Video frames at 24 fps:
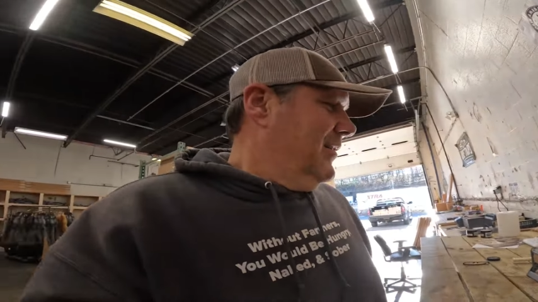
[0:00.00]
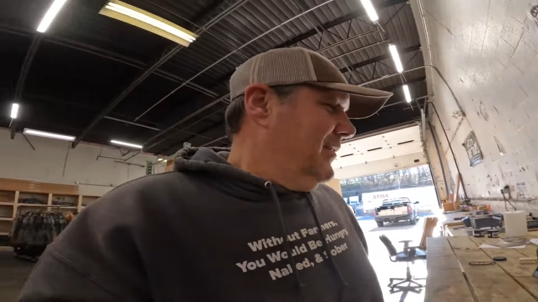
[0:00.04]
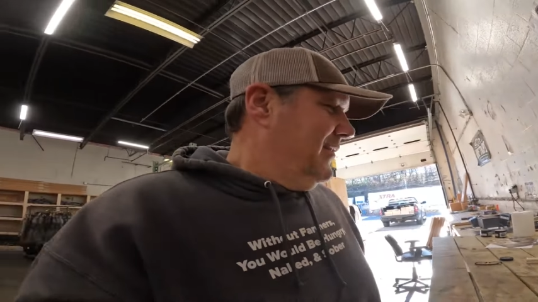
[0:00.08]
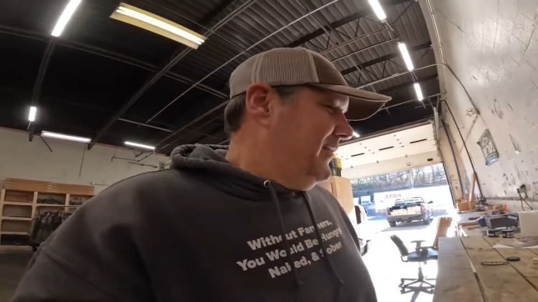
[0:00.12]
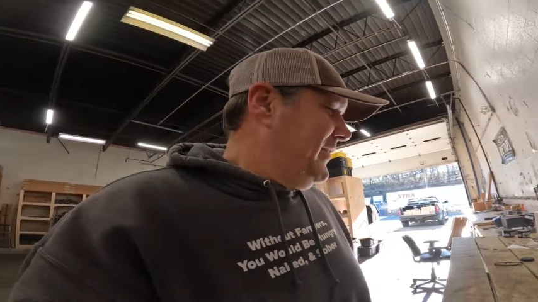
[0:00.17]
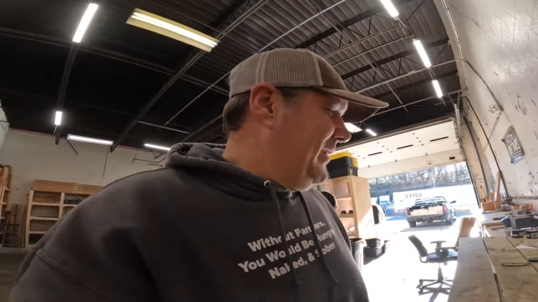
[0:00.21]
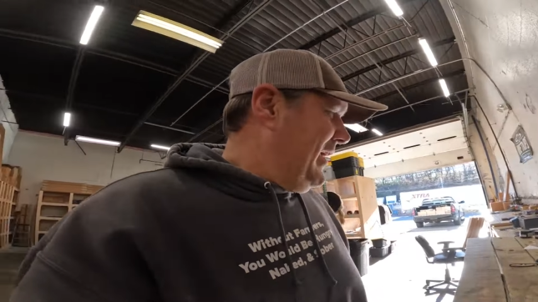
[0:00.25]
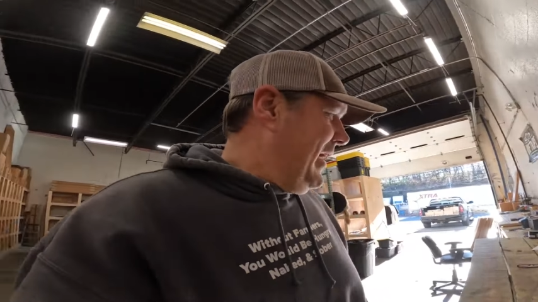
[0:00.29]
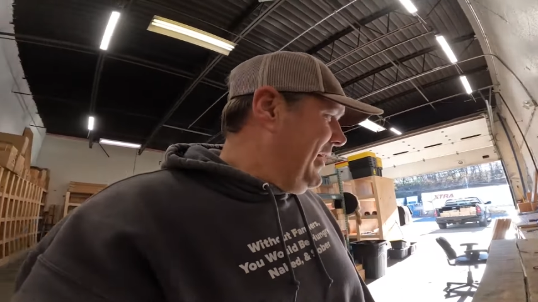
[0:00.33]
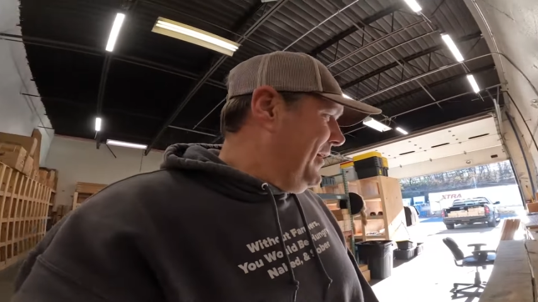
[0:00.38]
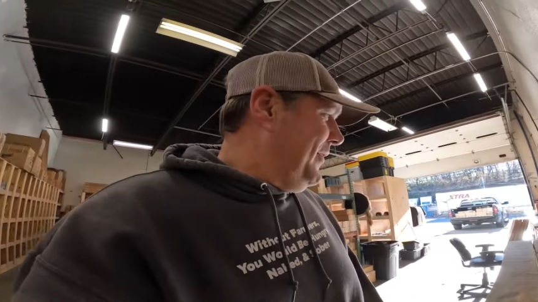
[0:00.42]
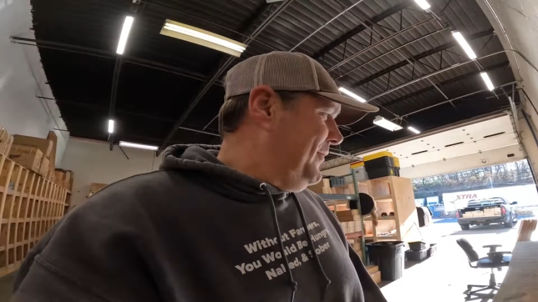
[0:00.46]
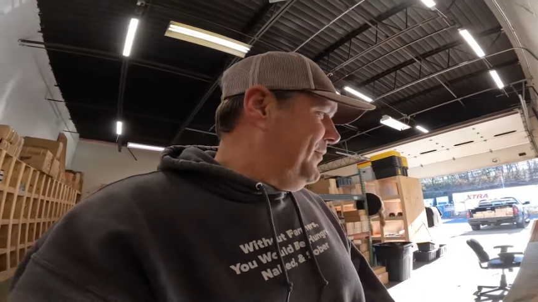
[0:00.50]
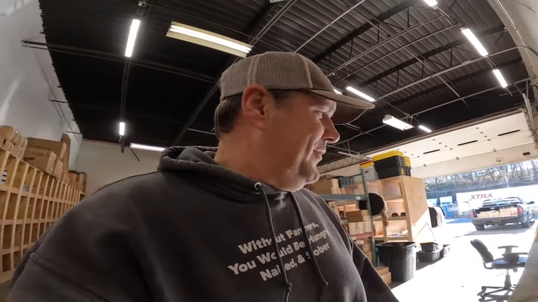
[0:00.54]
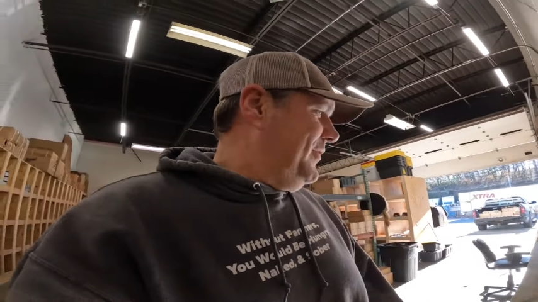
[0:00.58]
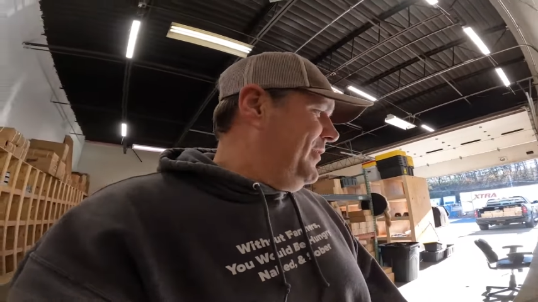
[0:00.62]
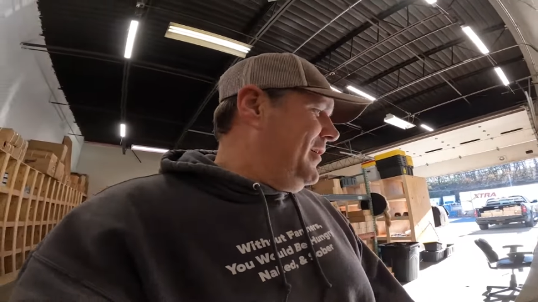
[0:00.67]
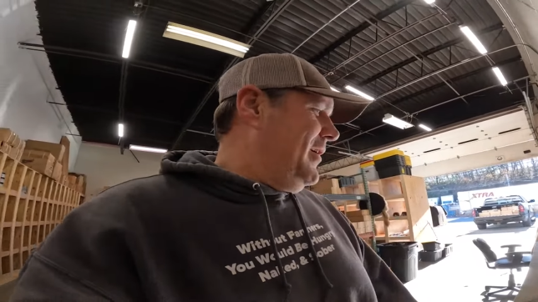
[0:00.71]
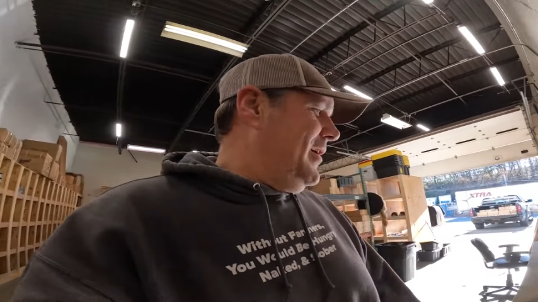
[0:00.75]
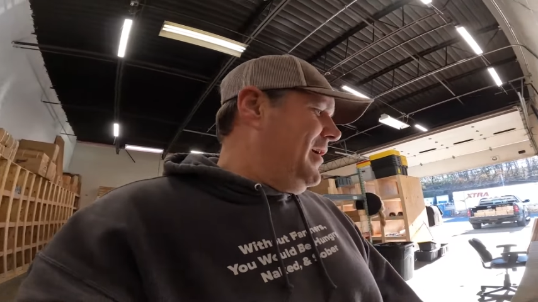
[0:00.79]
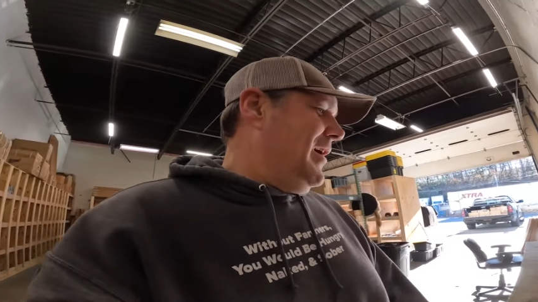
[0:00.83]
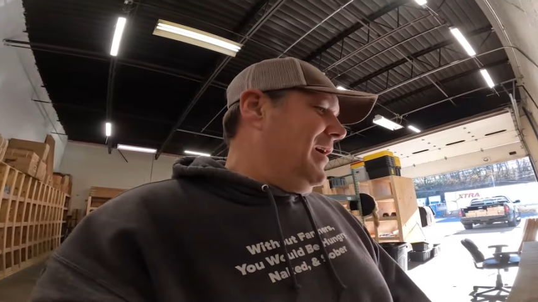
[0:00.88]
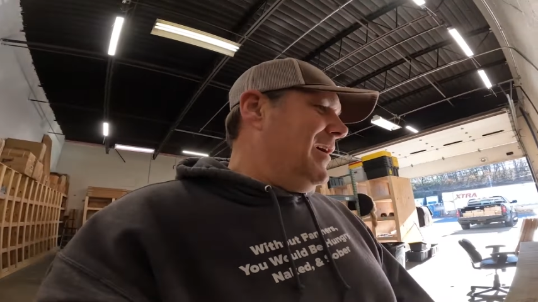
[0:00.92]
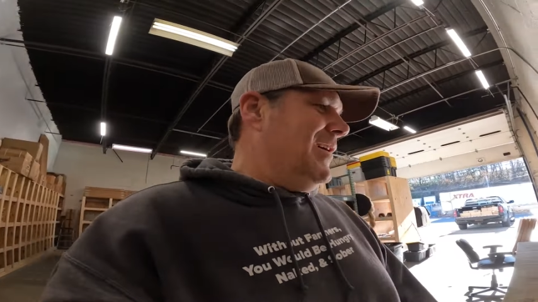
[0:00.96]
saves,
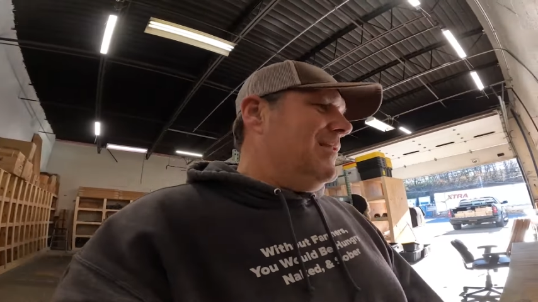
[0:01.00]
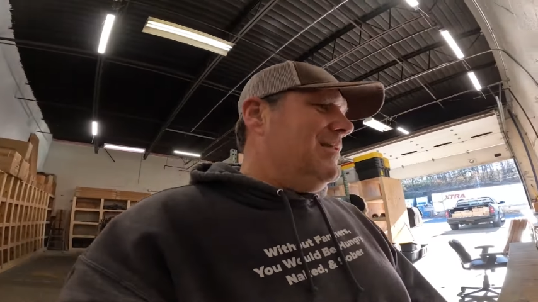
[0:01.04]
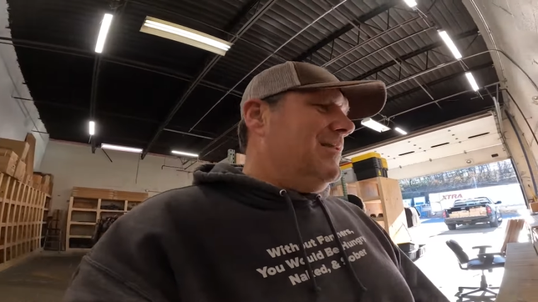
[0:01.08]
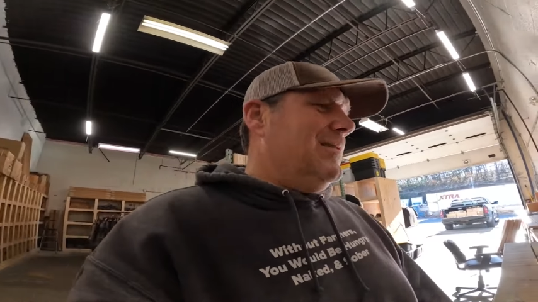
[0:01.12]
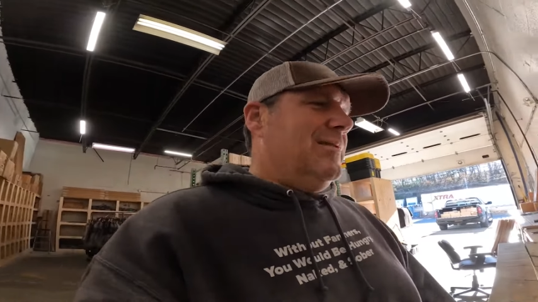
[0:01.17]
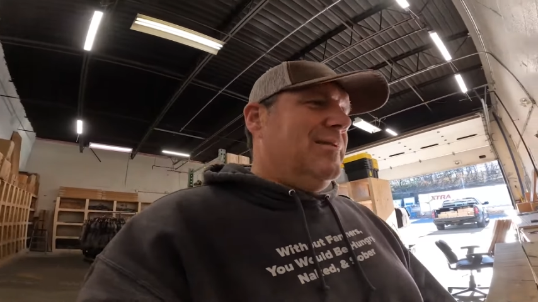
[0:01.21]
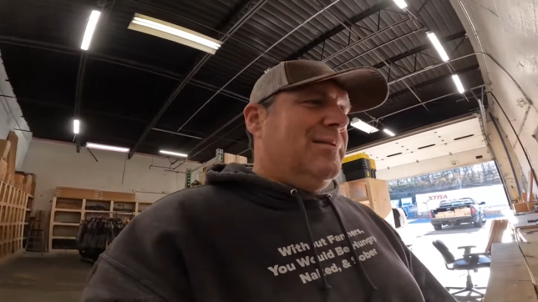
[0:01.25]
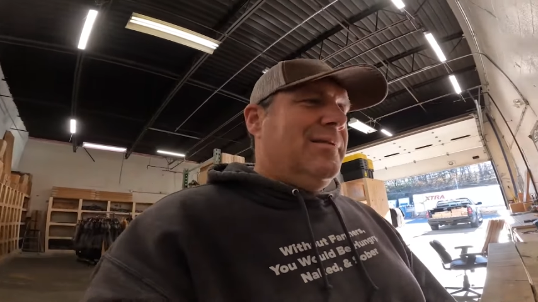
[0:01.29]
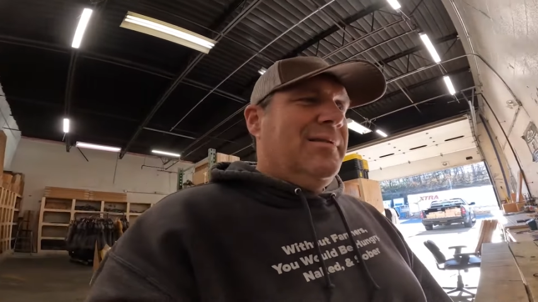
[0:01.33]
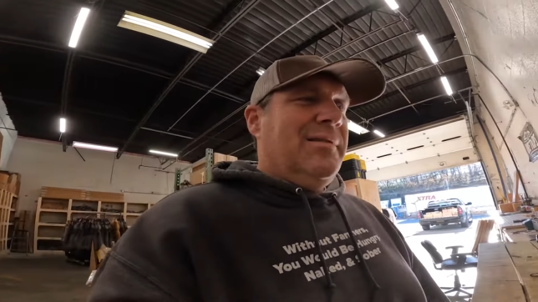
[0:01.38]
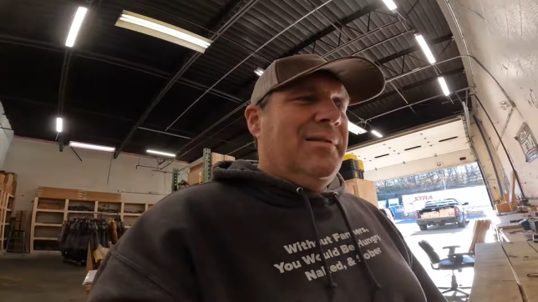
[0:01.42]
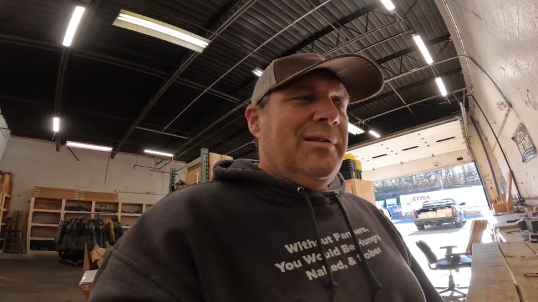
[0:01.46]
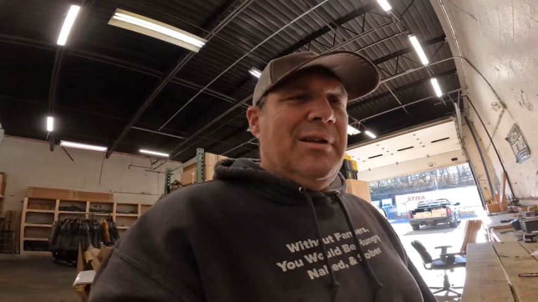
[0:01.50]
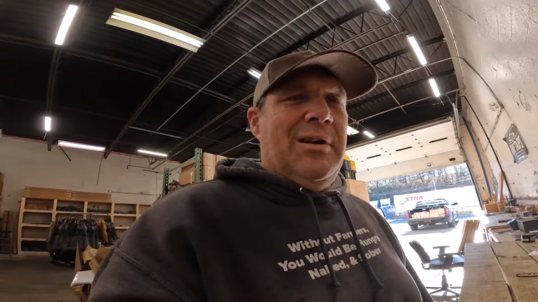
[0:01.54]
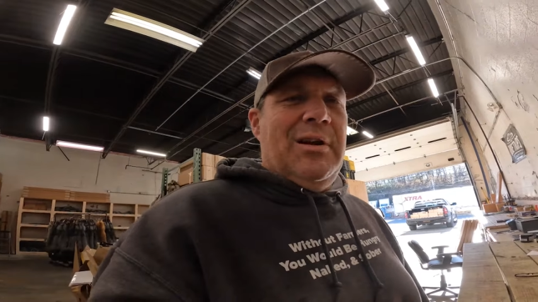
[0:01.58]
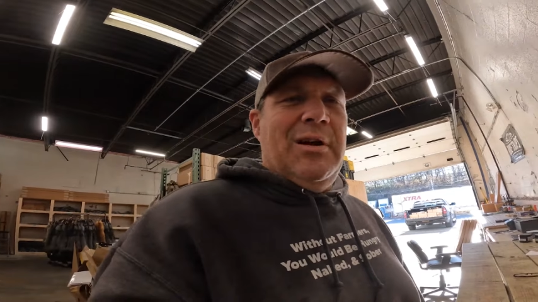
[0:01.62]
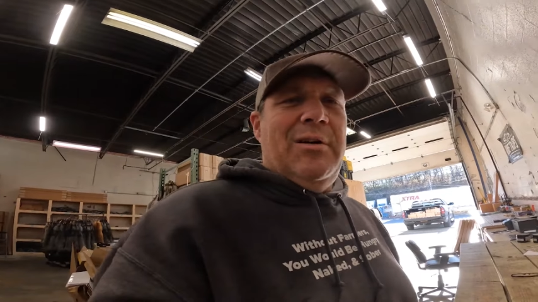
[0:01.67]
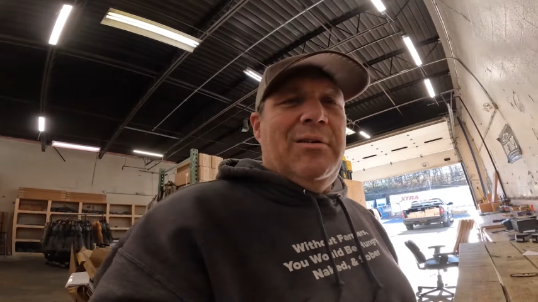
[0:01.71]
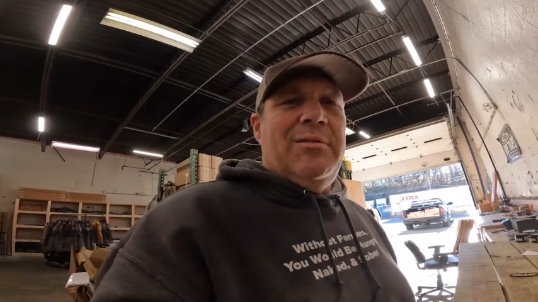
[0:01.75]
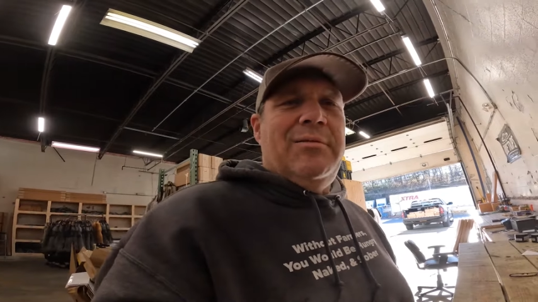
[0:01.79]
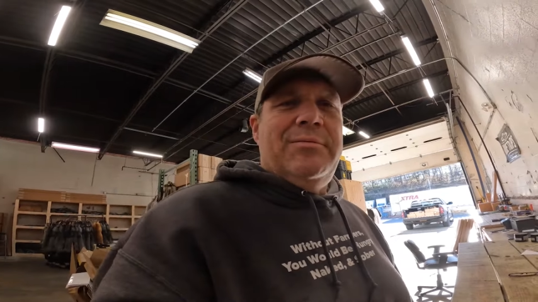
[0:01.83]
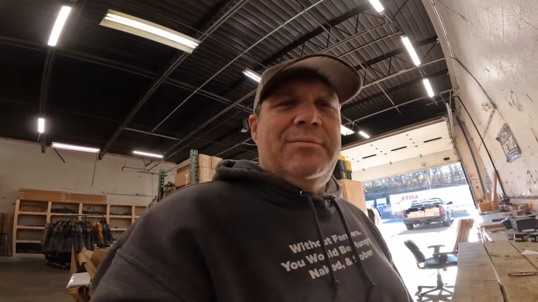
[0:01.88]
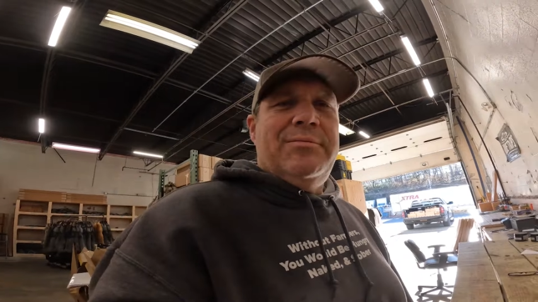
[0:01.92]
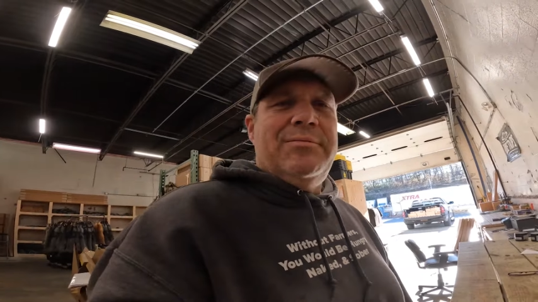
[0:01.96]
you
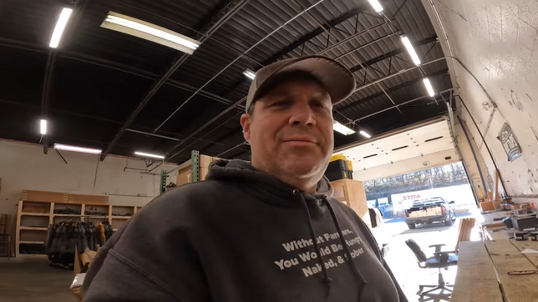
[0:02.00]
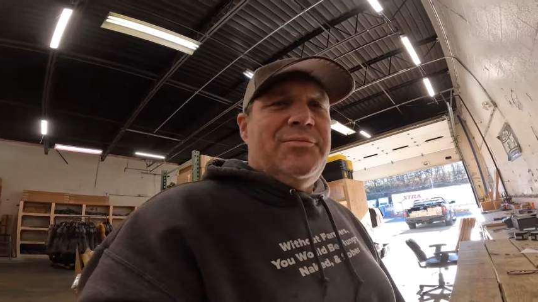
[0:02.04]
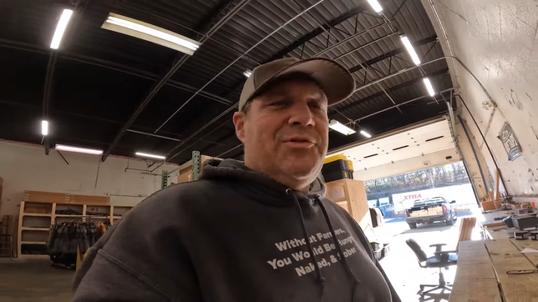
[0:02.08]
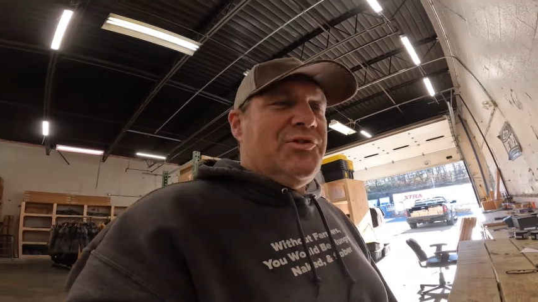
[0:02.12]
know,